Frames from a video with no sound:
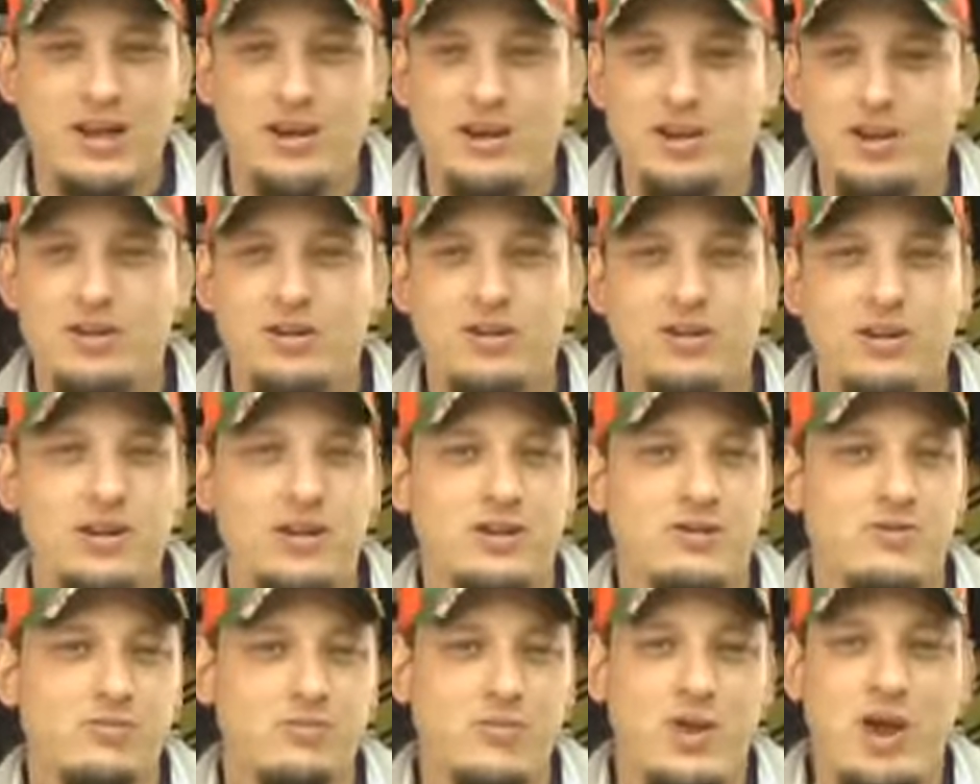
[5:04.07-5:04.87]
letter
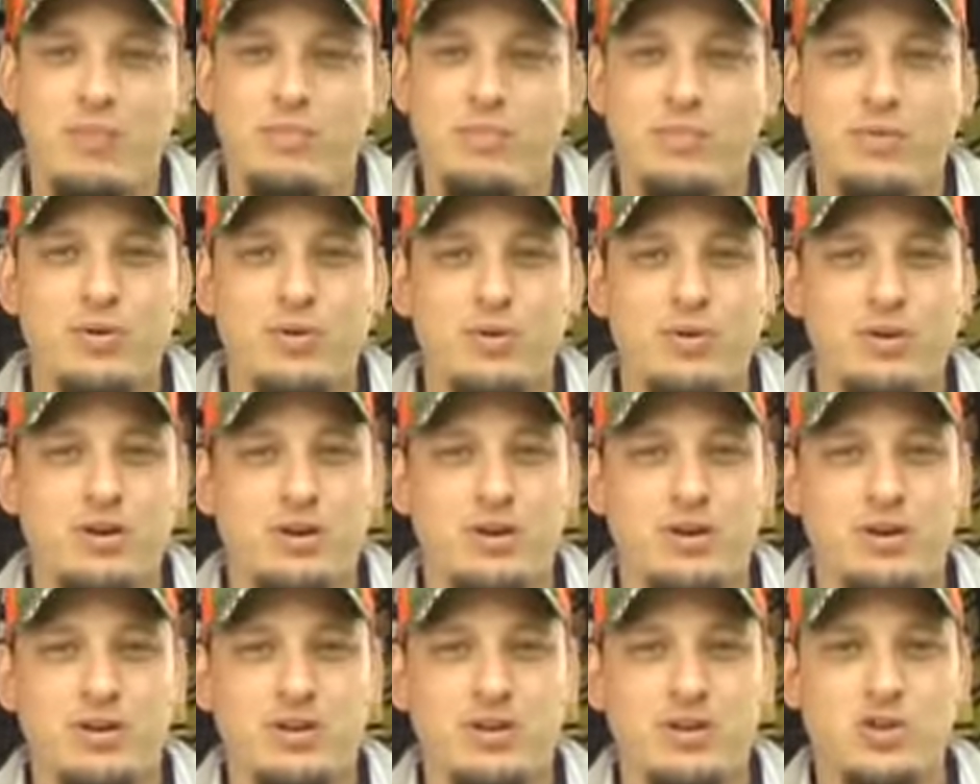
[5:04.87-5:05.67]
and number
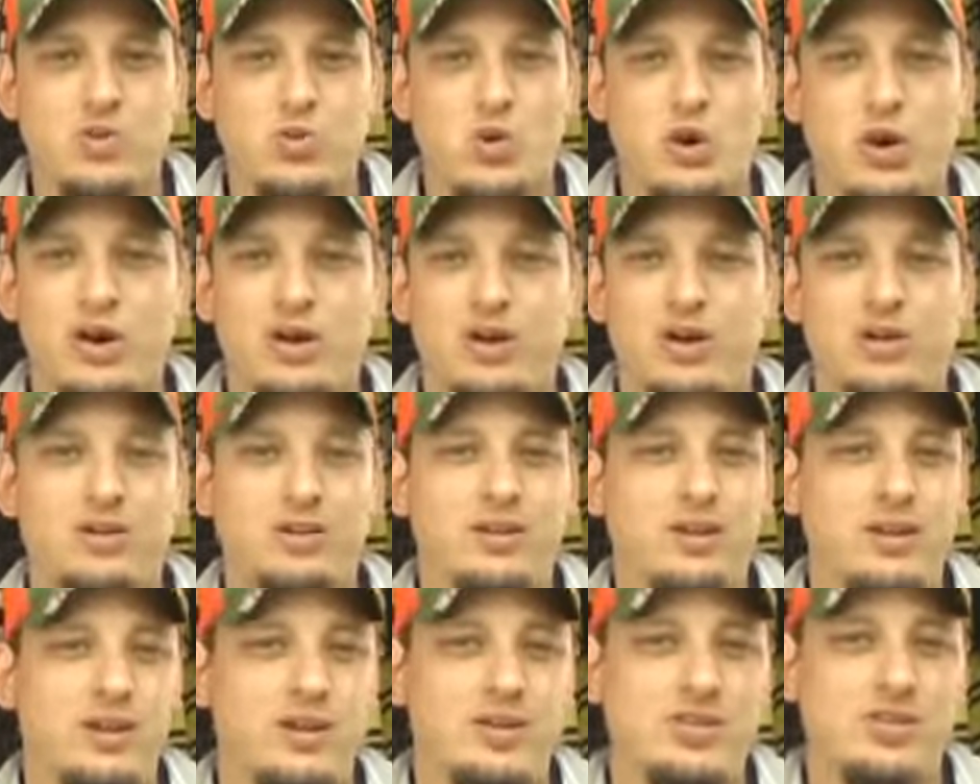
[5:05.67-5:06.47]

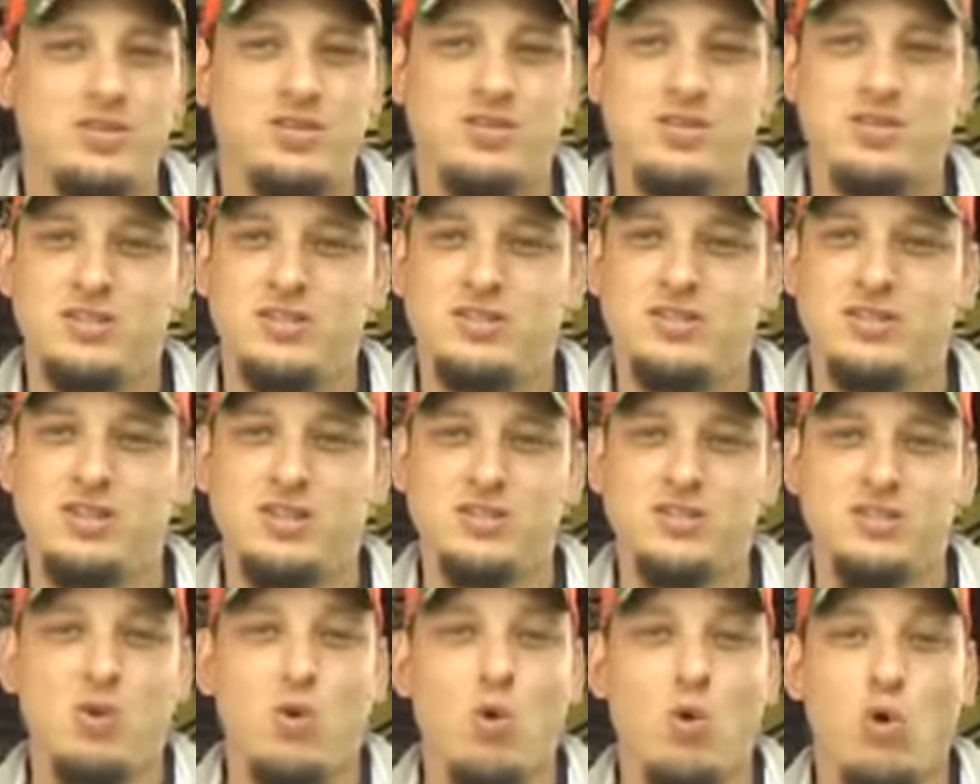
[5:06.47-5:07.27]
URL.
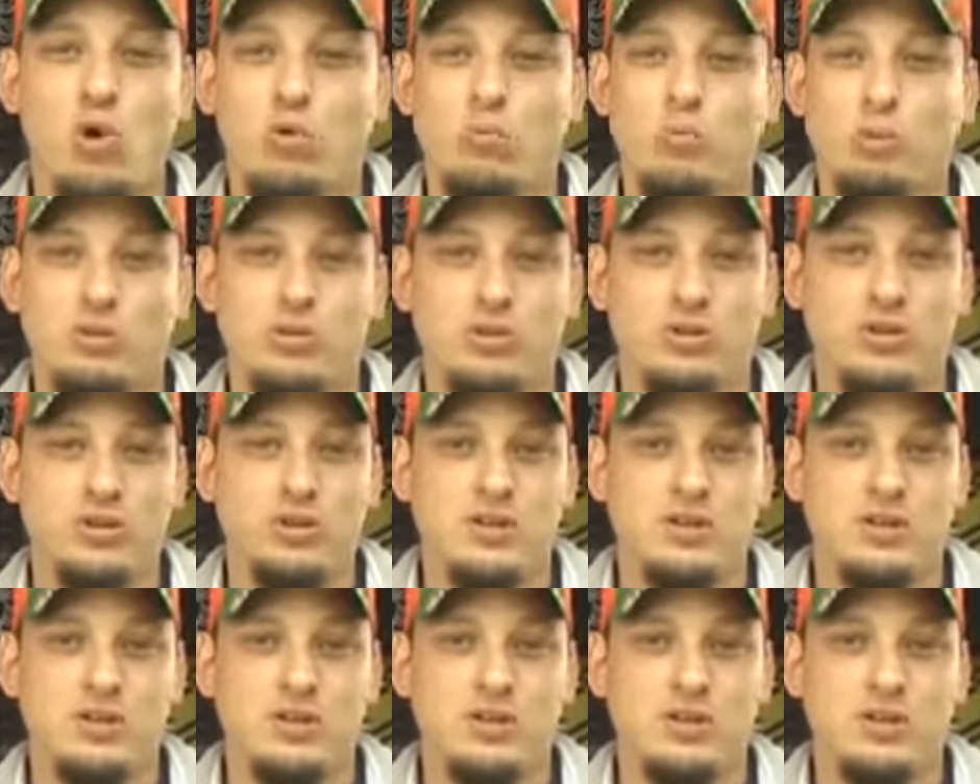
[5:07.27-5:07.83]
It's horrible.